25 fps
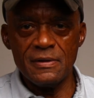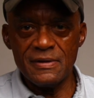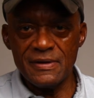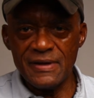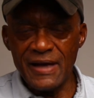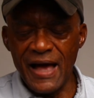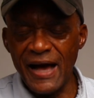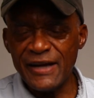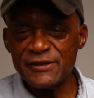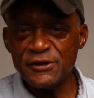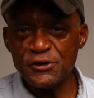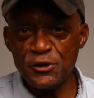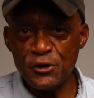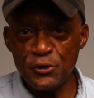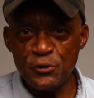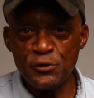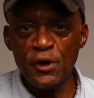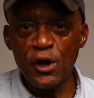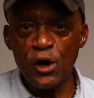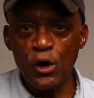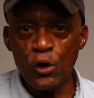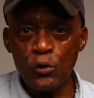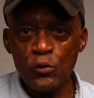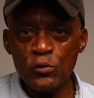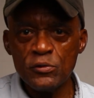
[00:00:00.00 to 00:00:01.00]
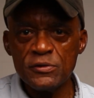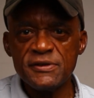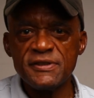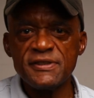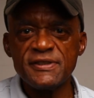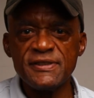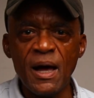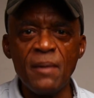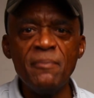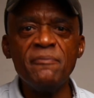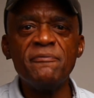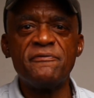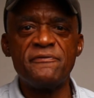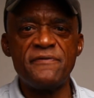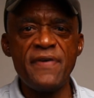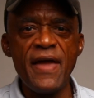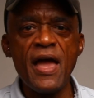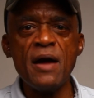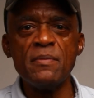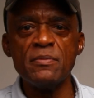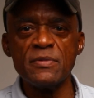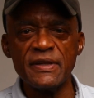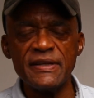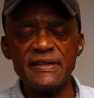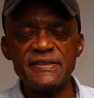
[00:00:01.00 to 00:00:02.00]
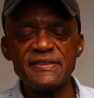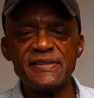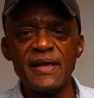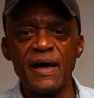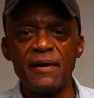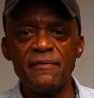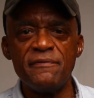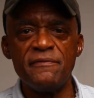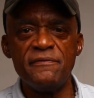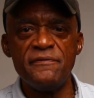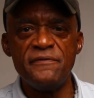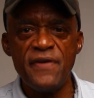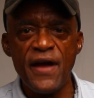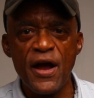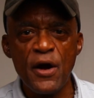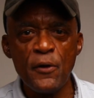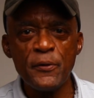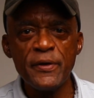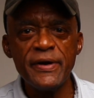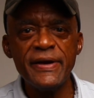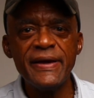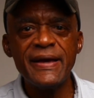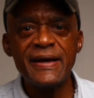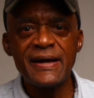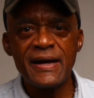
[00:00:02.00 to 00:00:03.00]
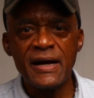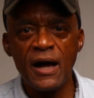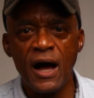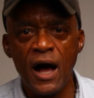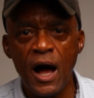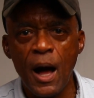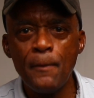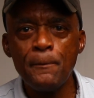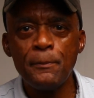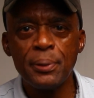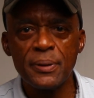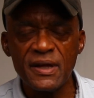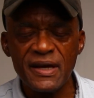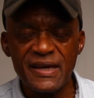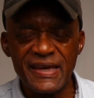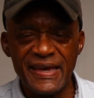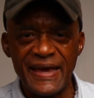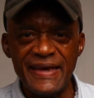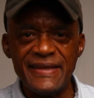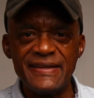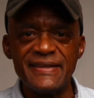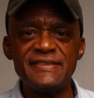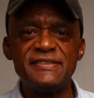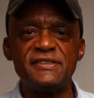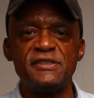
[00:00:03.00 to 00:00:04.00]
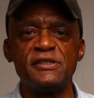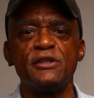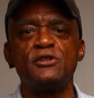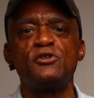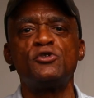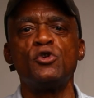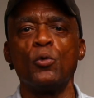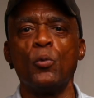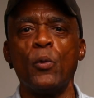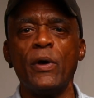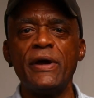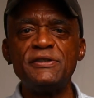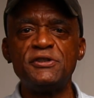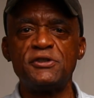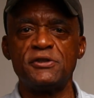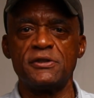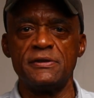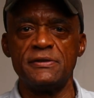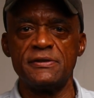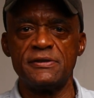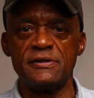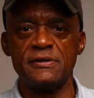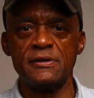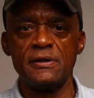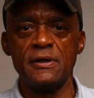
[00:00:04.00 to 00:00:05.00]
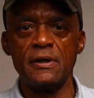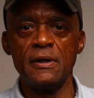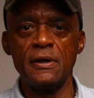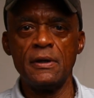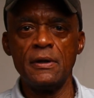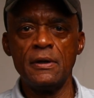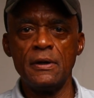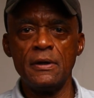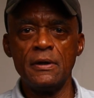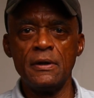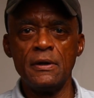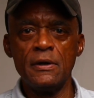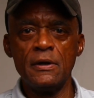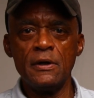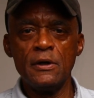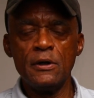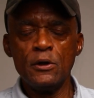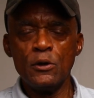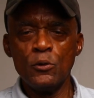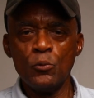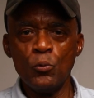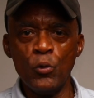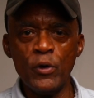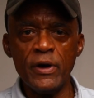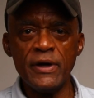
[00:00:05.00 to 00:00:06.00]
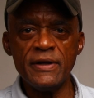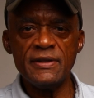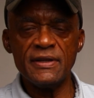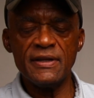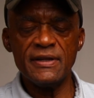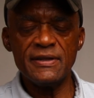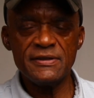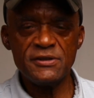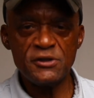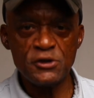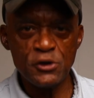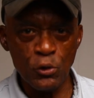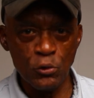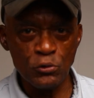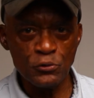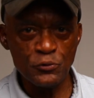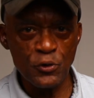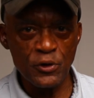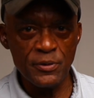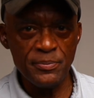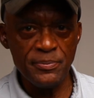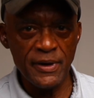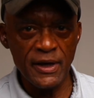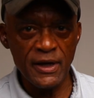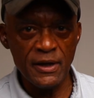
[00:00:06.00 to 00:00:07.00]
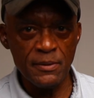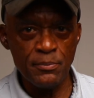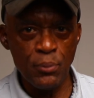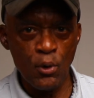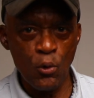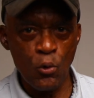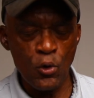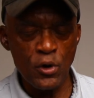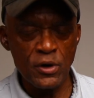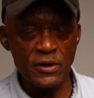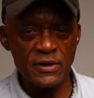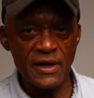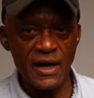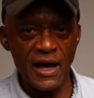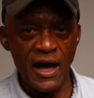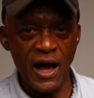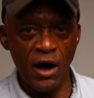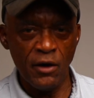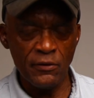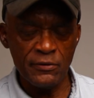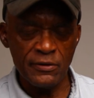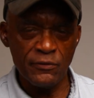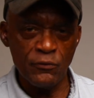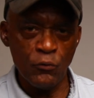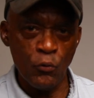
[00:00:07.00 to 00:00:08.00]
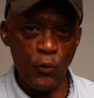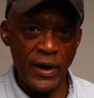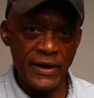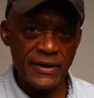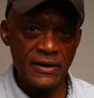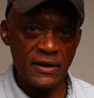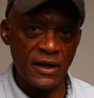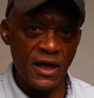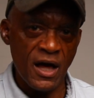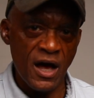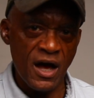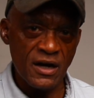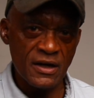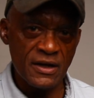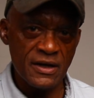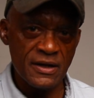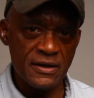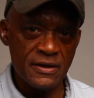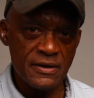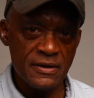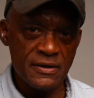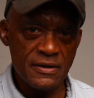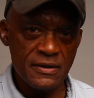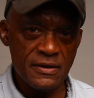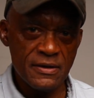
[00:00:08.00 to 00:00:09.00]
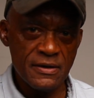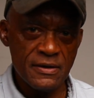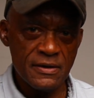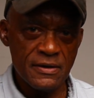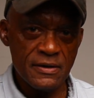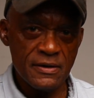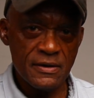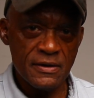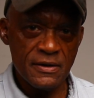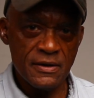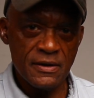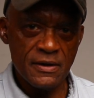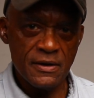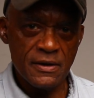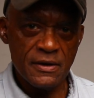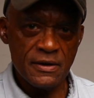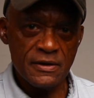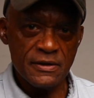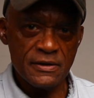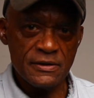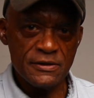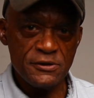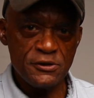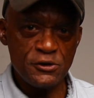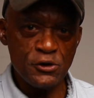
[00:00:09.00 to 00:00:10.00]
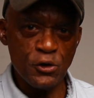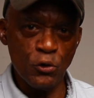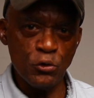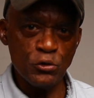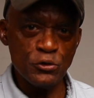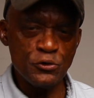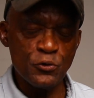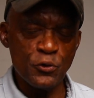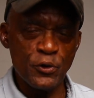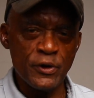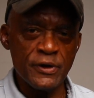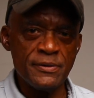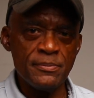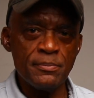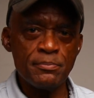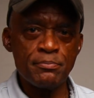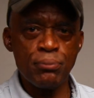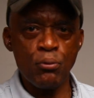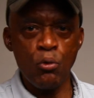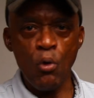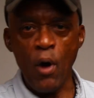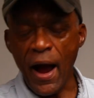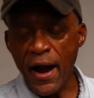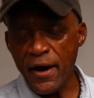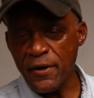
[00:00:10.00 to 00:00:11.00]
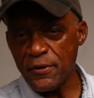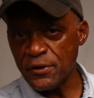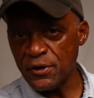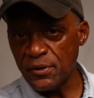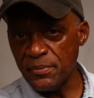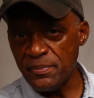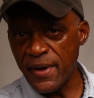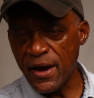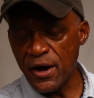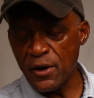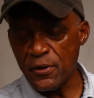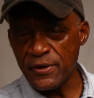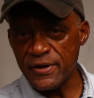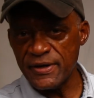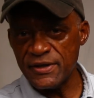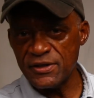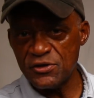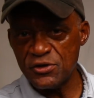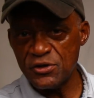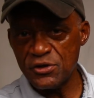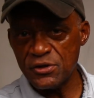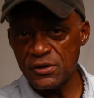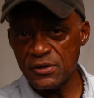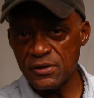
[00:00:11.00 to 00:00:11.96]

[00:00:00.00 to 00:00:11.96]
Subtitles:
As you know, some families have very complicated situations with children being born out of wedlock, children prior to marriage,